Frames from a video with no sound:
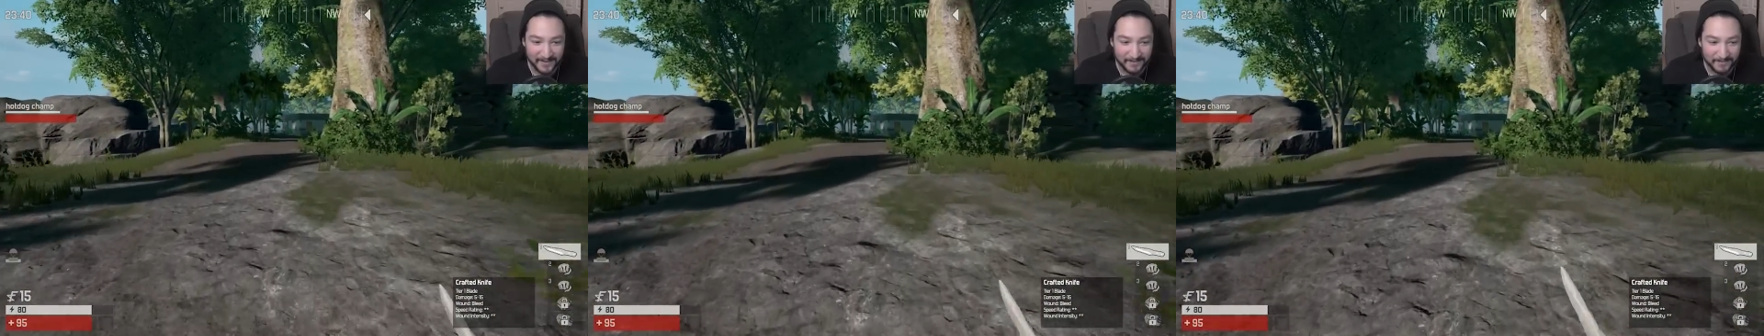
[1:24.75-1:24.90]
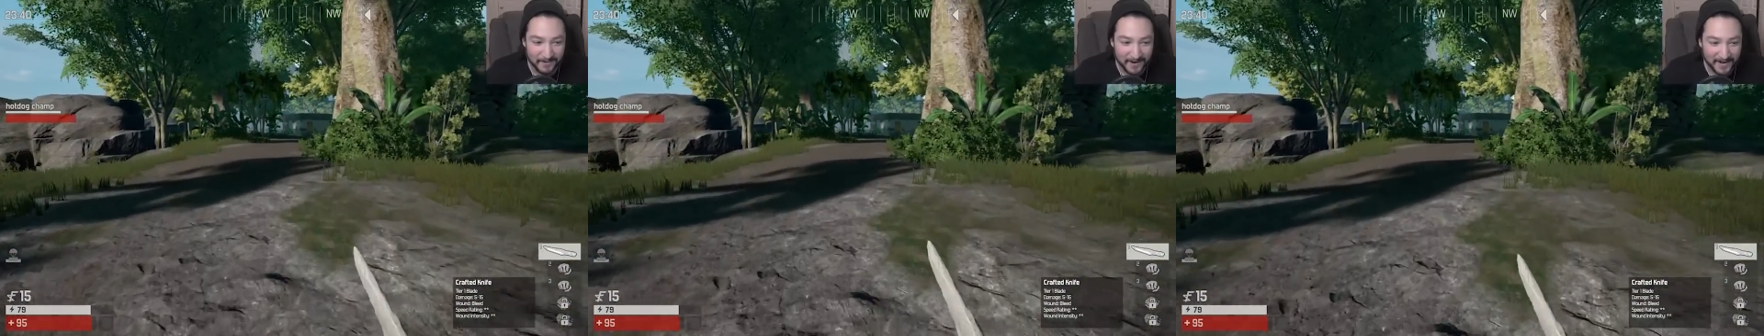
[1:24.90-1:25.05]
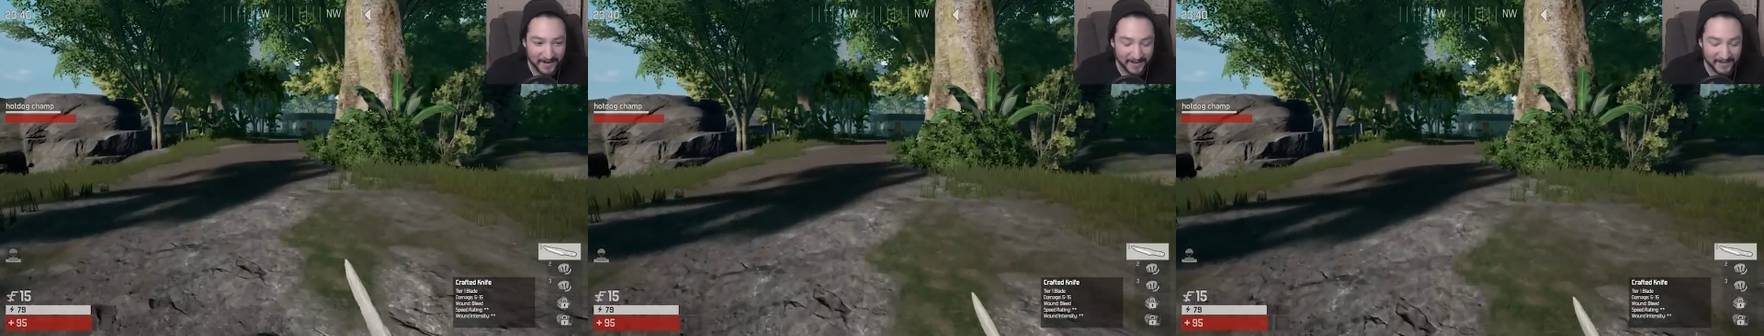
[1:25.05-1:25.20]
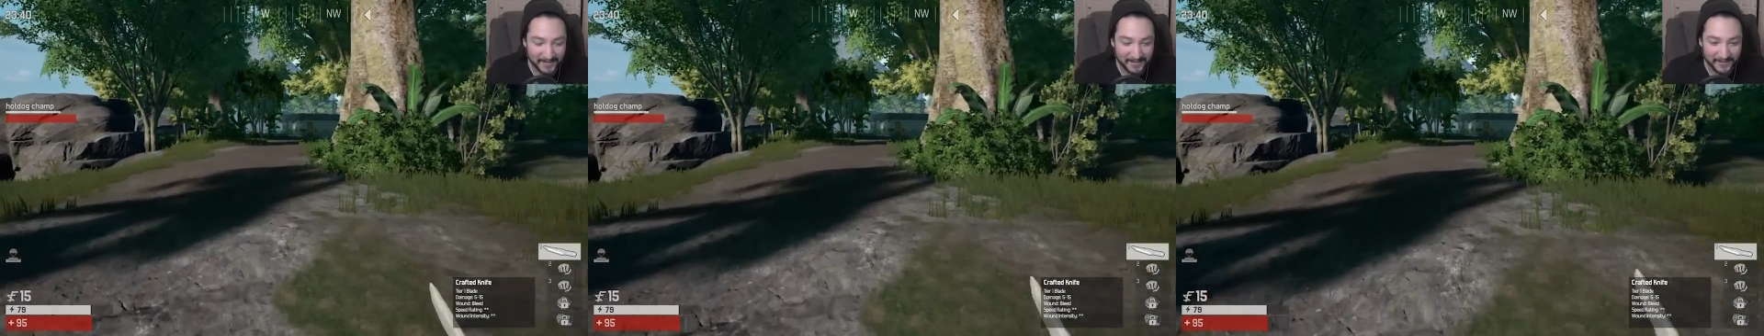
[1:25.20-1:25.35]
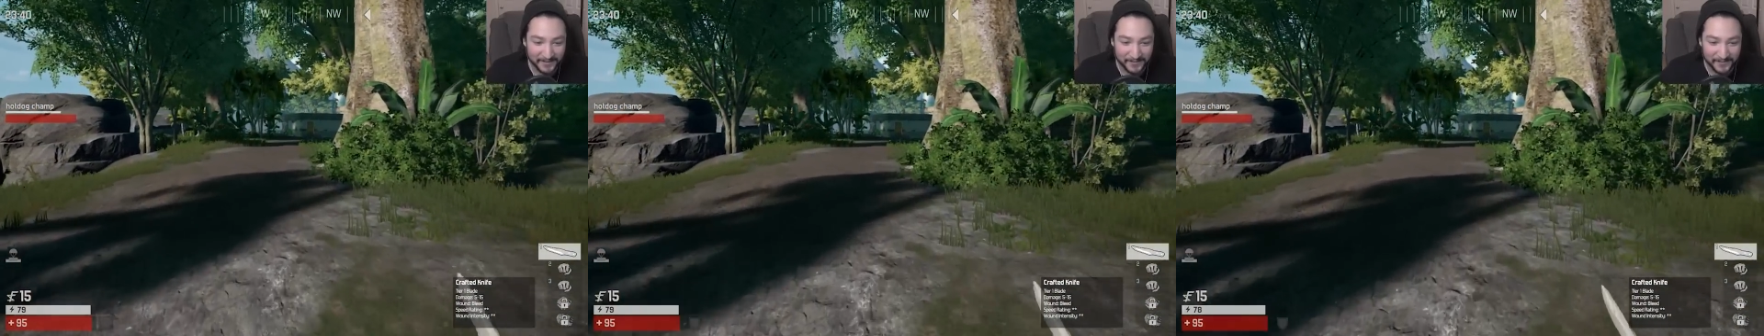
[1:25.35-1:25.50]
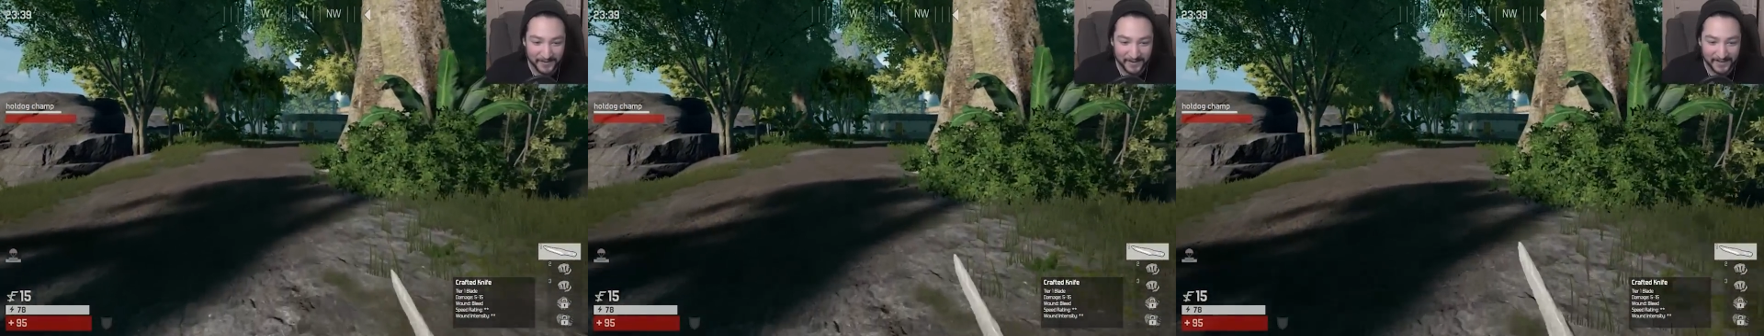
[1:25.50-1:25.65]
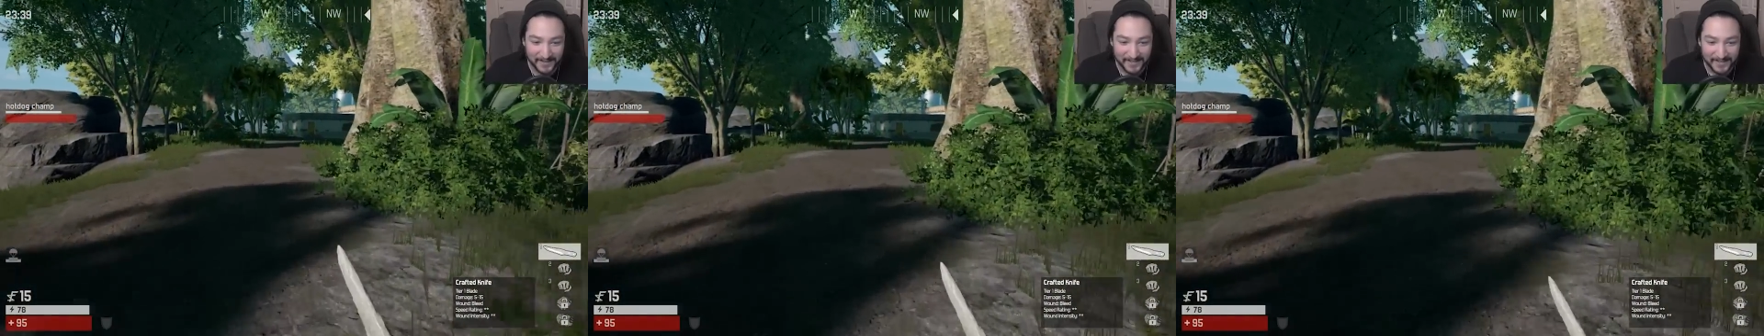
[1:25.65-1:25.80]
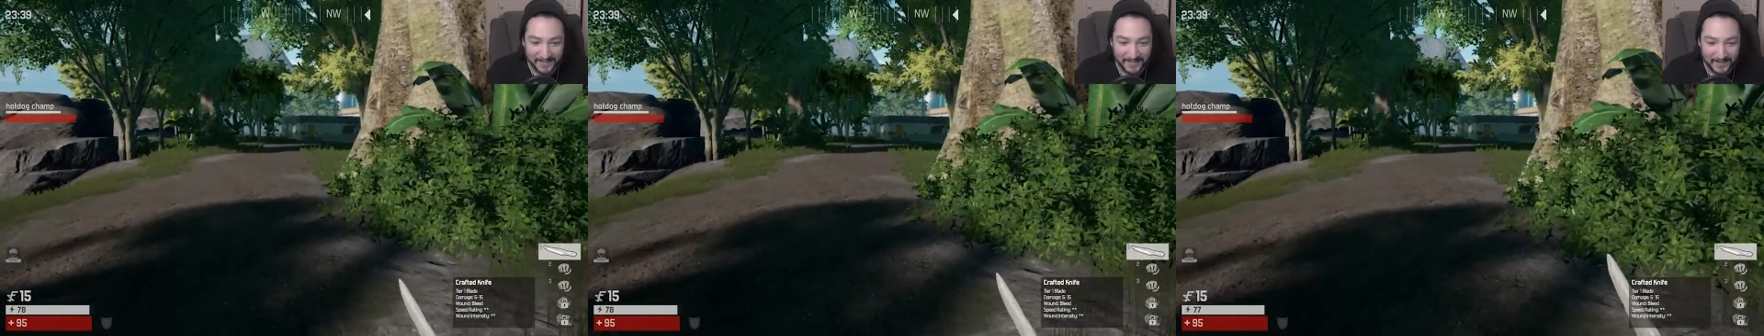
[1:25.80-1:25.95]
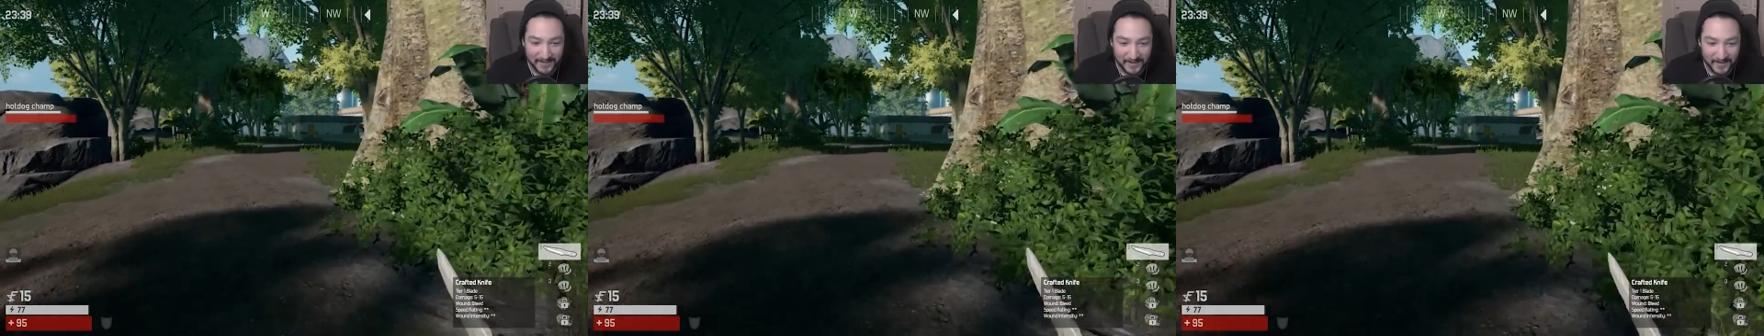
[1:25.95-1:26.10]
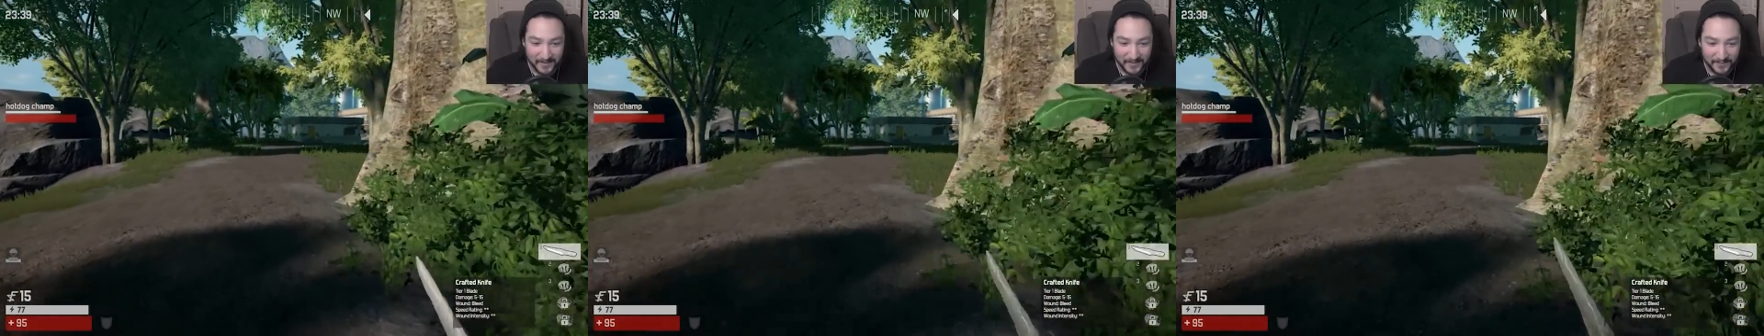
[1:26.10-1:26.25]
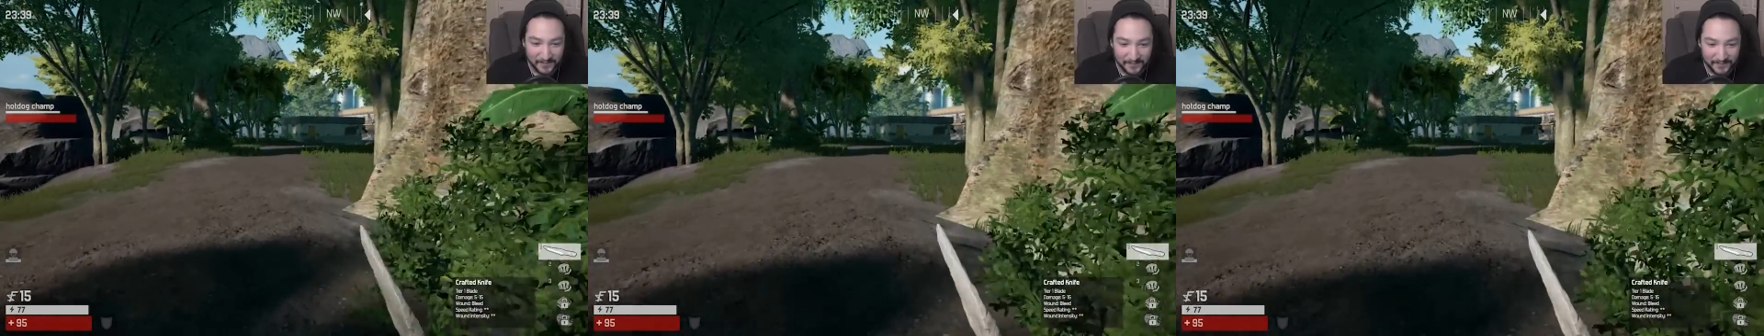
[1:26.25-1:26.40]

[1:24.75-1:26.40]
Why Dude, we've already been in this